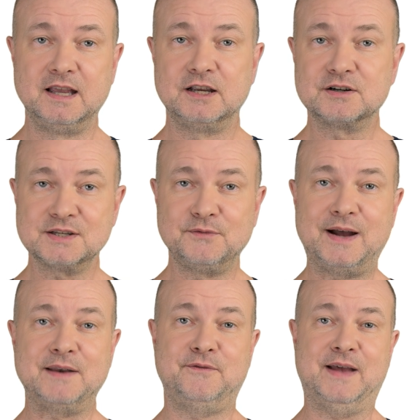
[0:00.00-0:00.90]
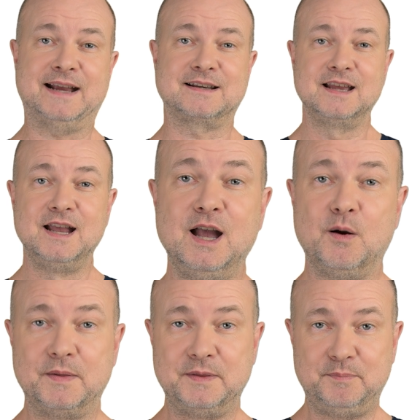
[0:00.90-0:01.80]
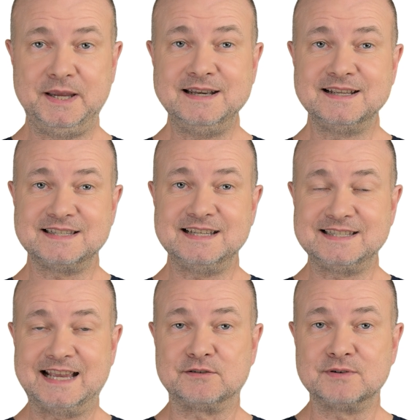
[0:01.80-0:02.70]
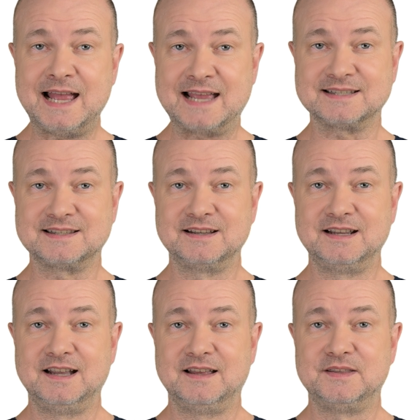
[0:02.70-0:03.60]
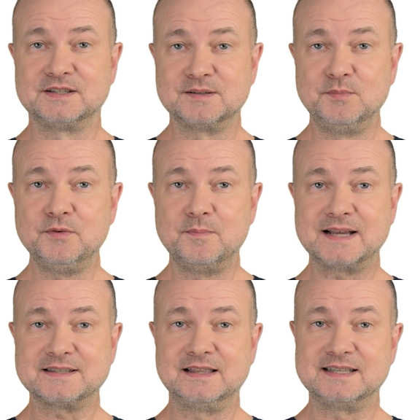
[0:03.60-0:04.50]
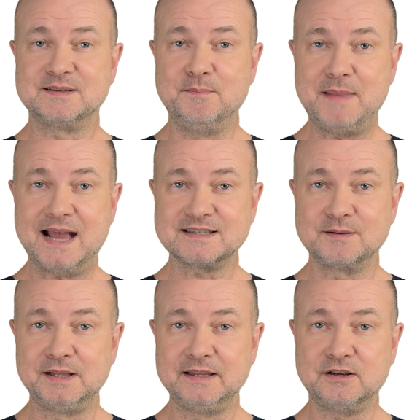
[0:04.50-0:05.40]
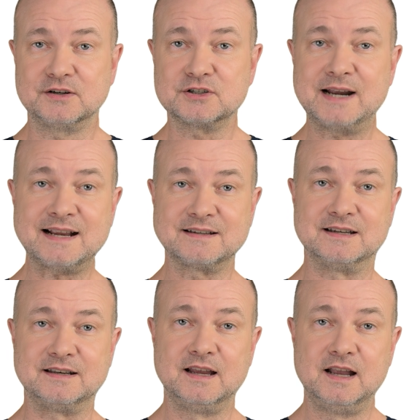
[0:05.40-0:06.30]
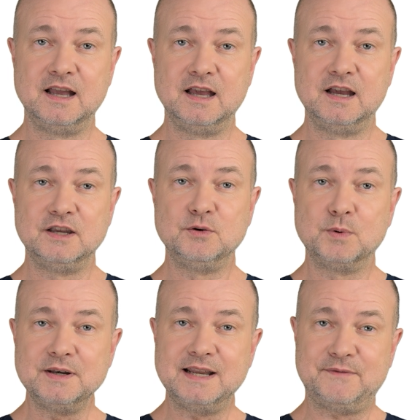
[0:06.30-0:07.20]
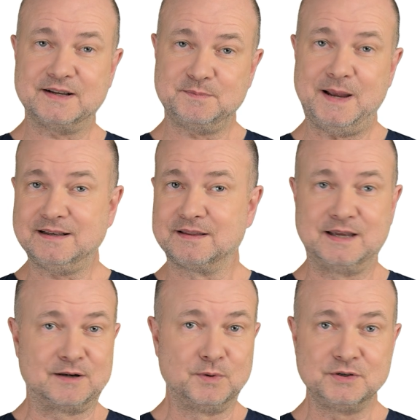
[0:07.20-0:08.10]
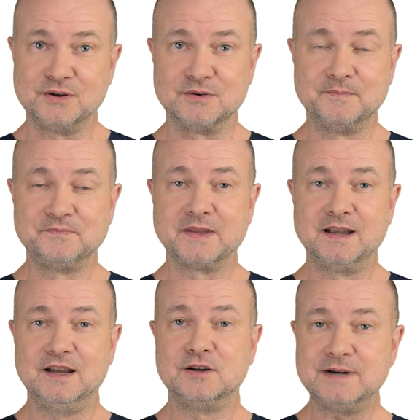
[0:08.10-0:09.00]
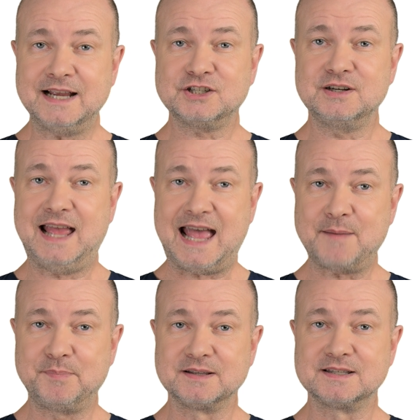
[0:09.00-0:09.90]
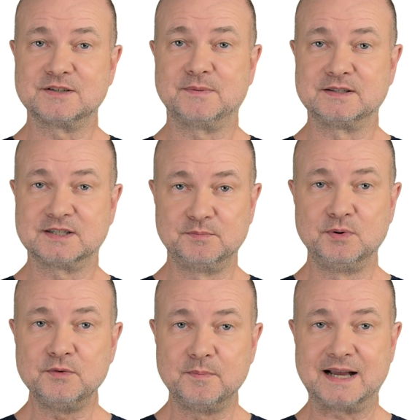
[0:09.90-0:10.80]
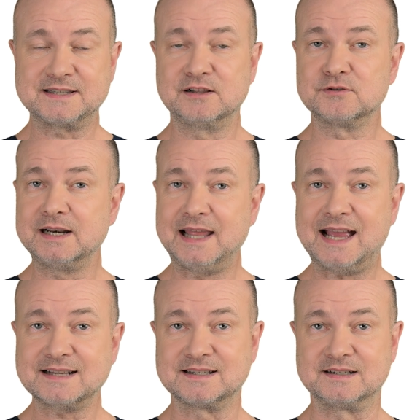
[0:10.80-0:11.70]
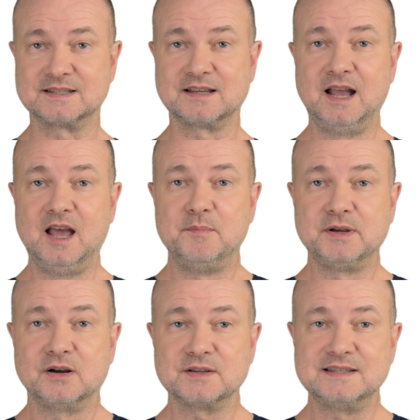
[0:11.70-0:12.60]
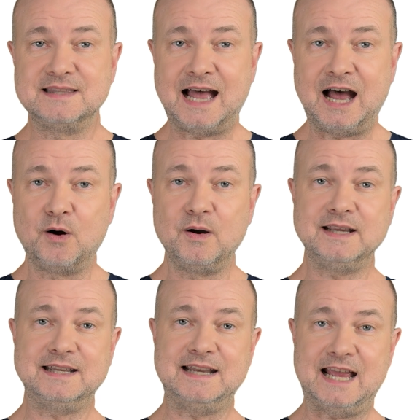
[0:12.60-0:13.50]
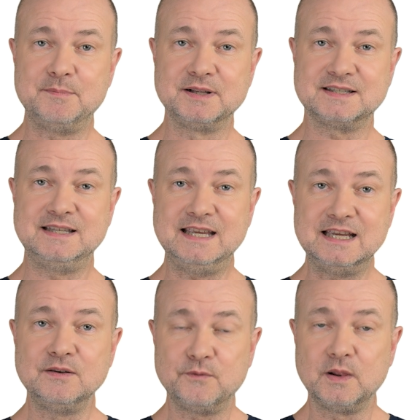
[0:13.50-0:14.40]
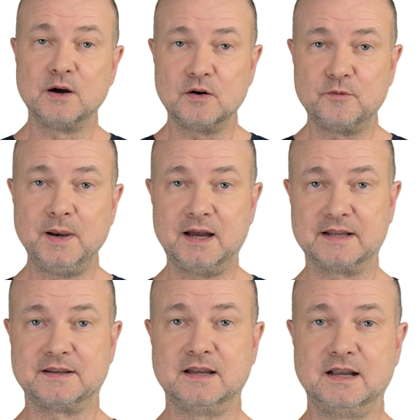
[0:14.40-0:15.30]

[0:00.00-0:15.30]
Here's a fun fact when the penis is at rest, the smooth muscle is maximally contracted. You wouldn't have expected that, would you? Erection happens when smooth muscle relaxes because now it enables the inflow of blood.